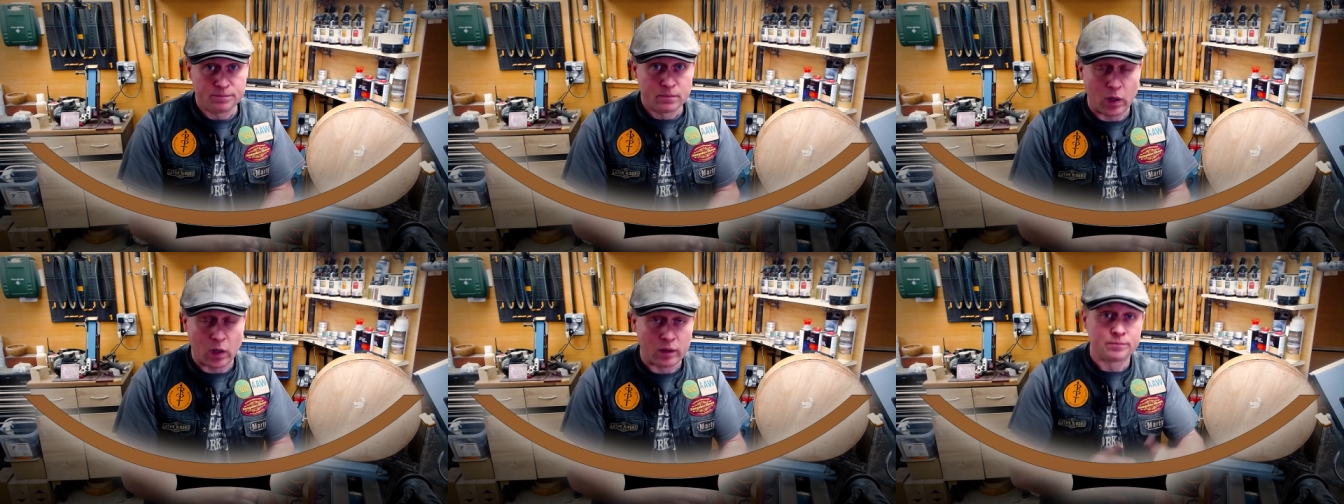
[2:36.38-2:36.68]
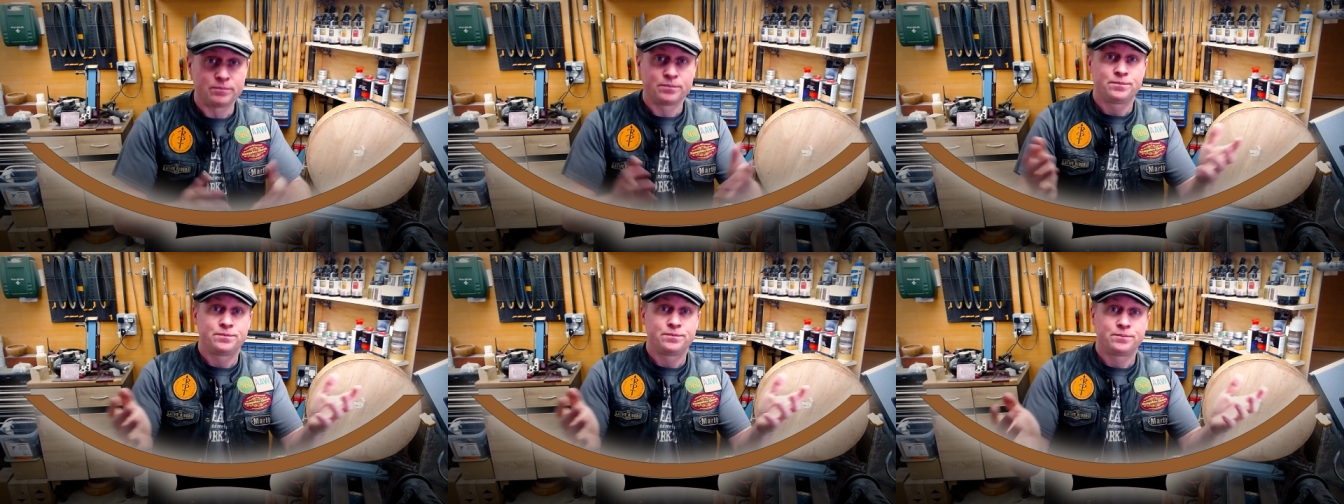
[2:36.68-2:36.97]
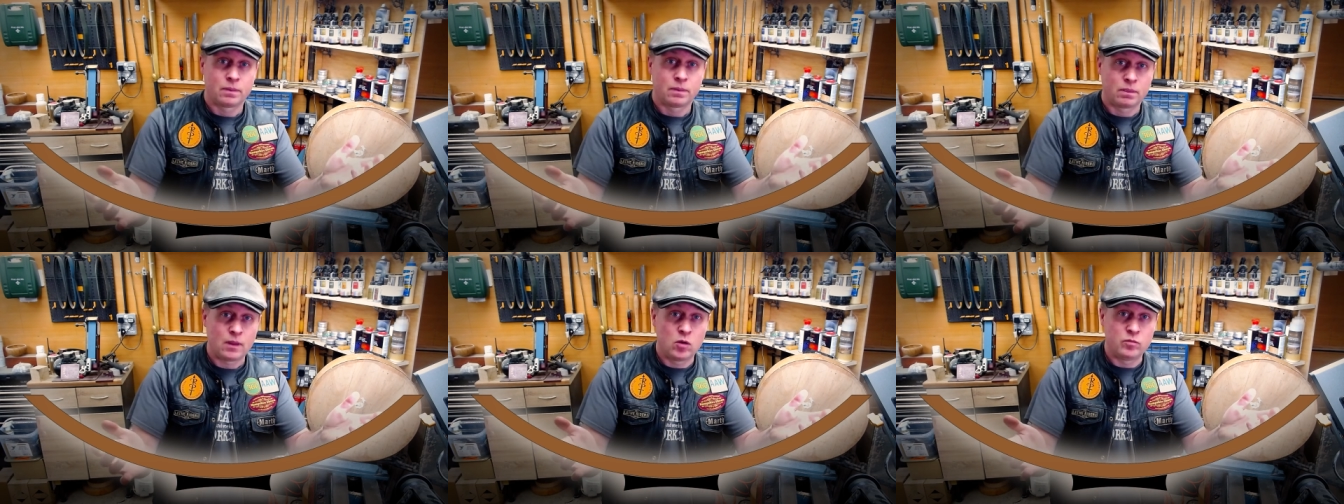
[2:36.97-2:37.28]
well,
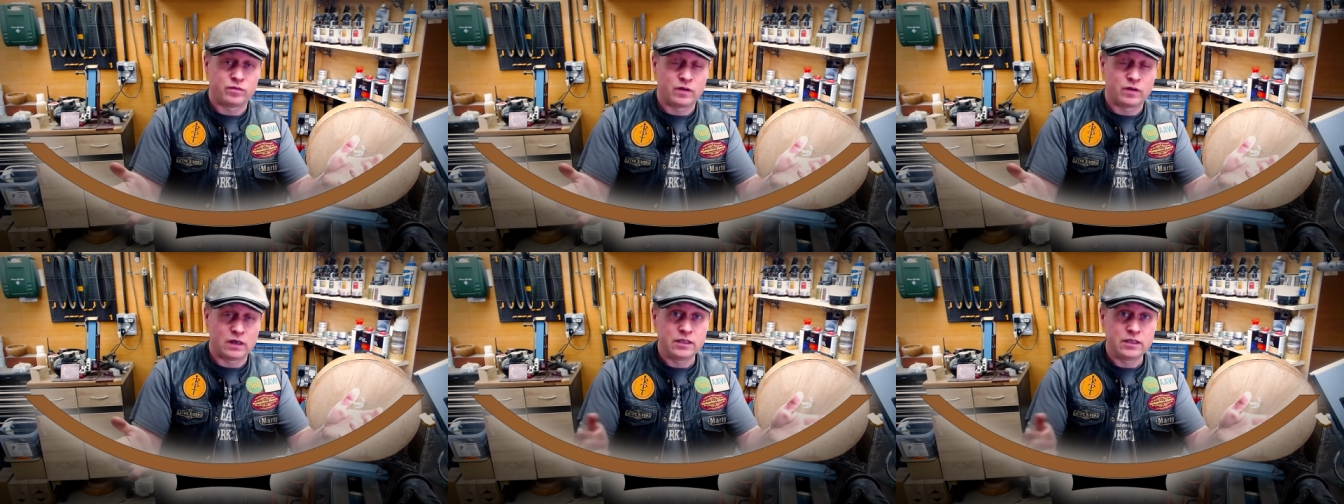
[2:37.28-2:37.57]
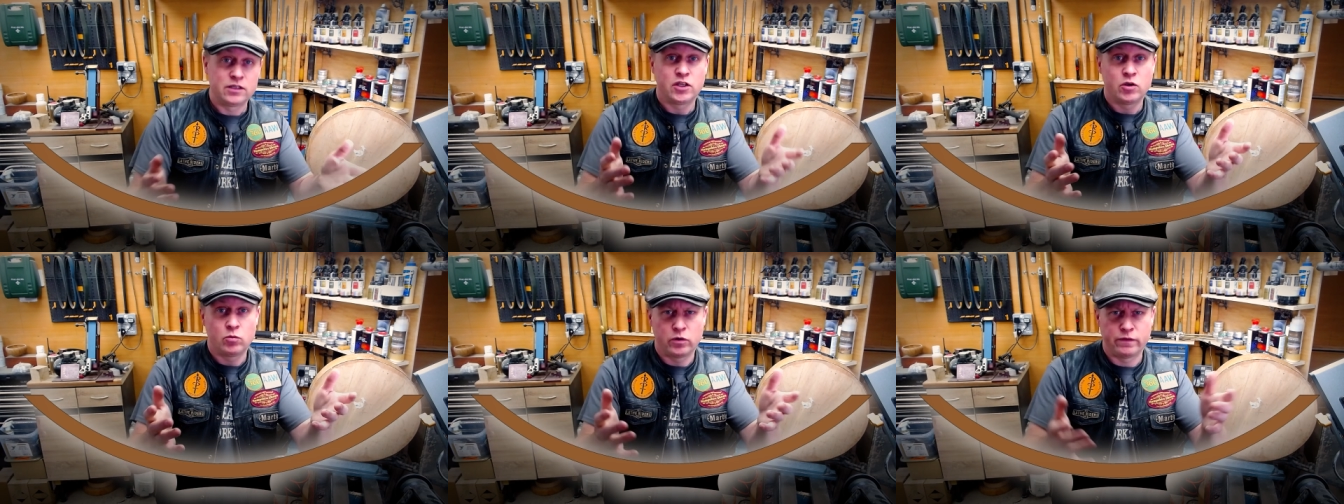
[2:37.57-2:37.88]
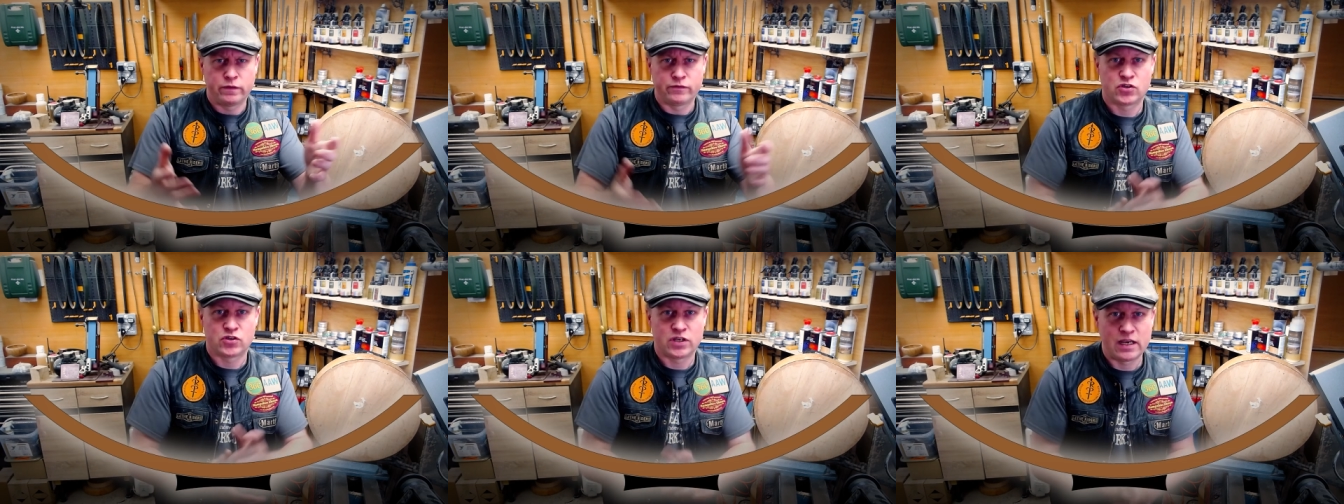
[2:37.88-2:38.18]
hopefully you
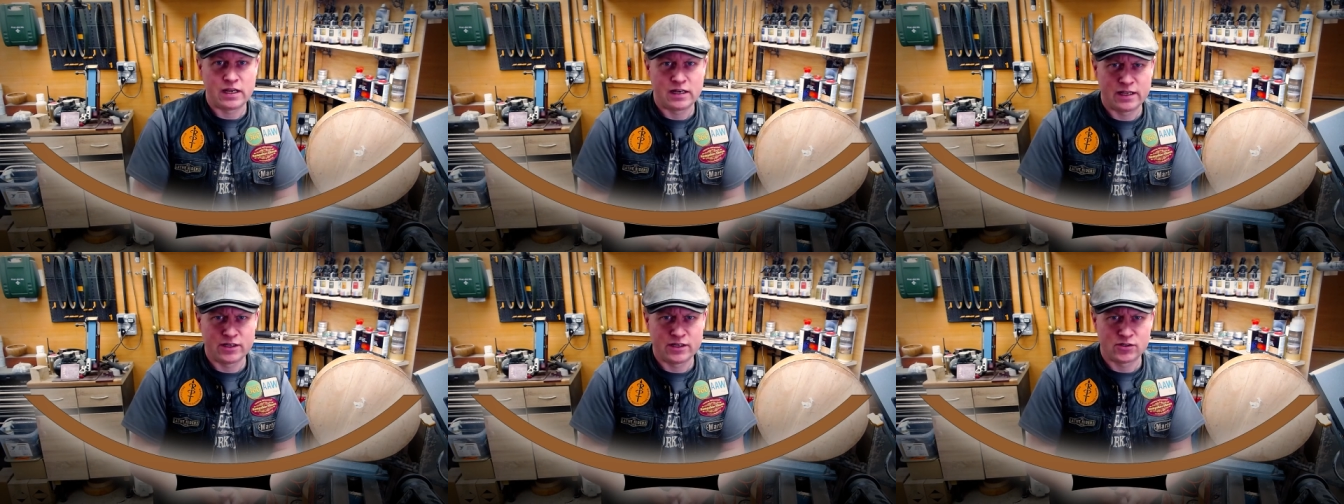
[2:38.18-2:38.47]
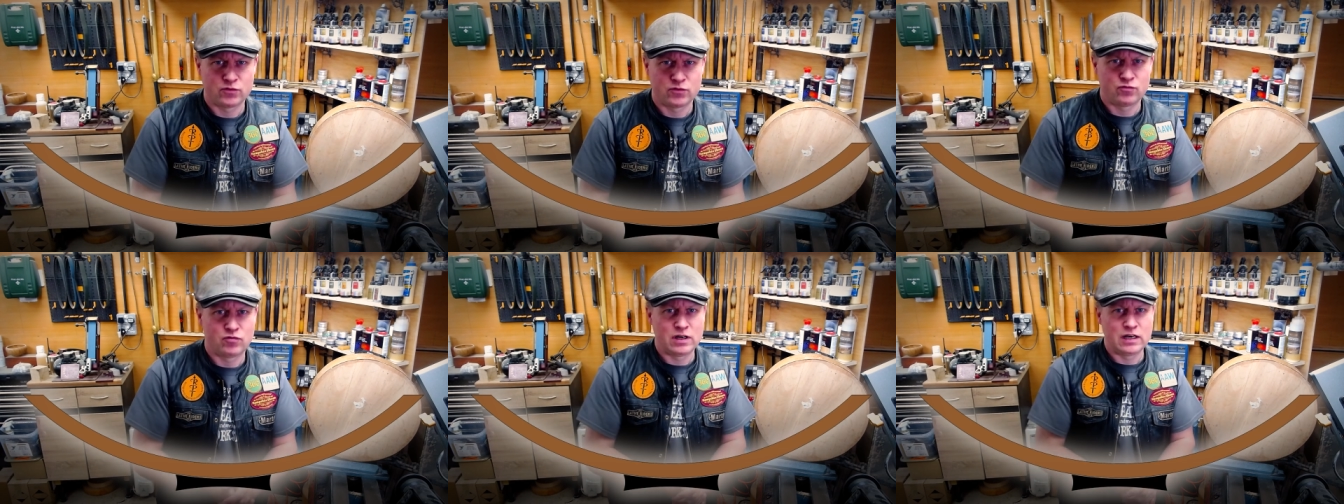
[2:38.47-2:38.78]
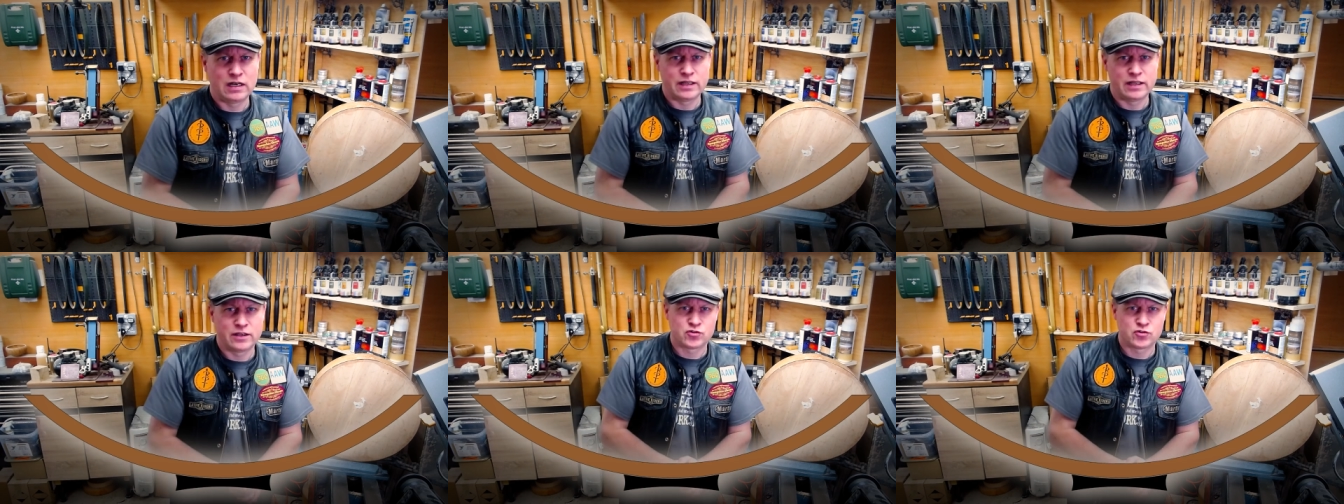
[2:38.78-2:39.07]
would have seen it's a
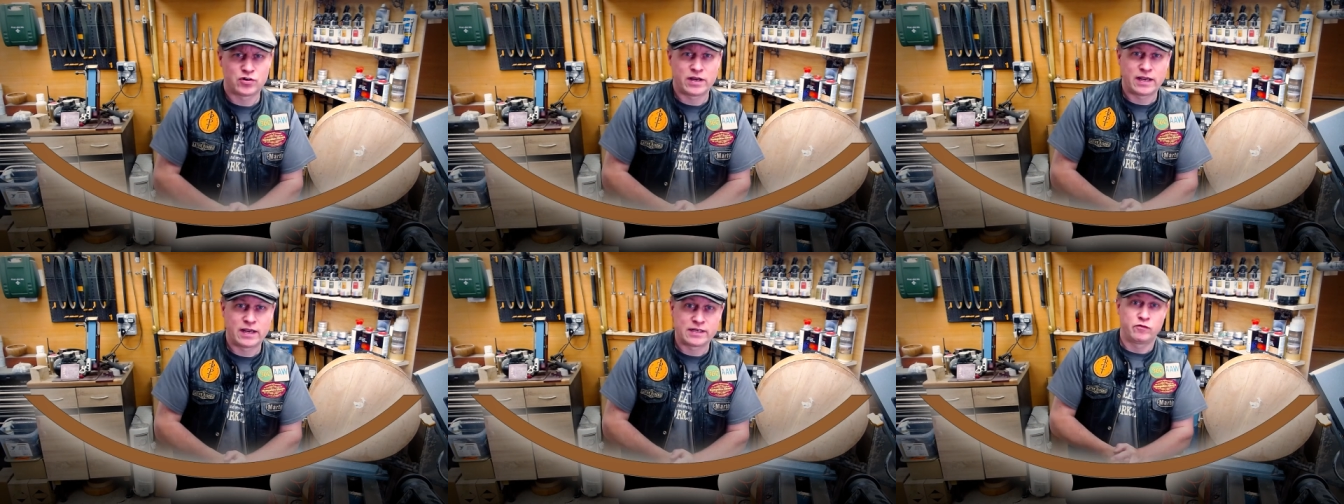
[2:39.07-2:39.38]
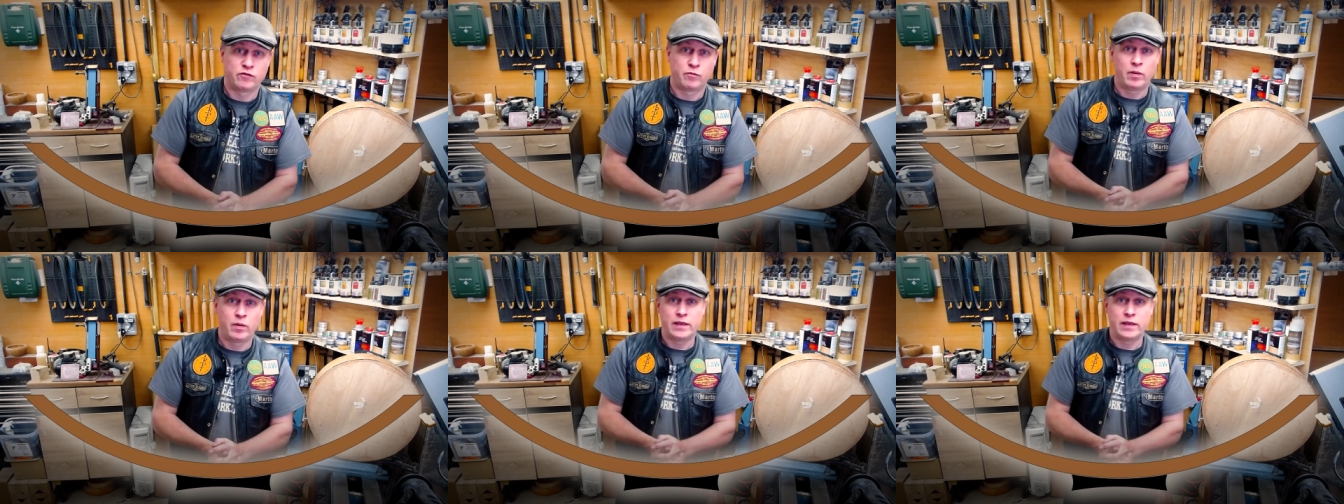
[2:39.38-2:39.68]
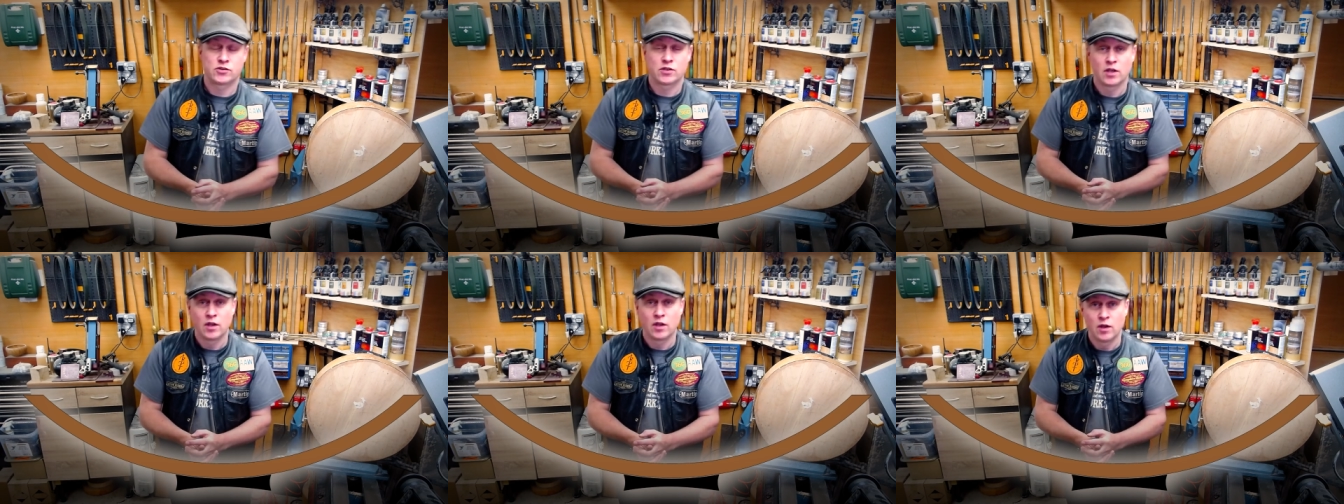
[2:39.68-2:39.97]
really attractive
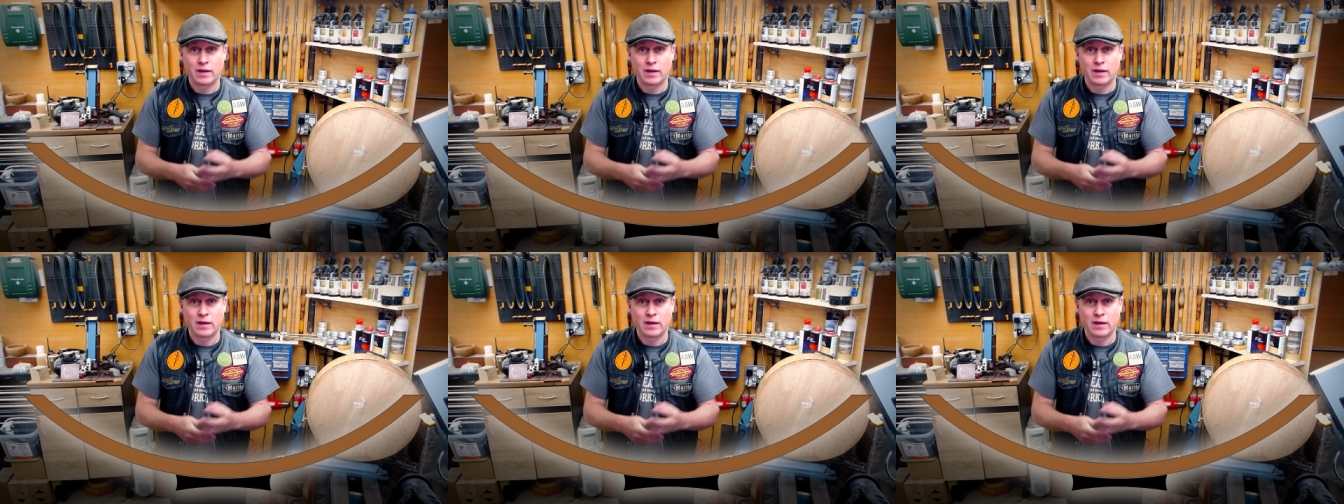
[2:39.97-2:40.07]
piece.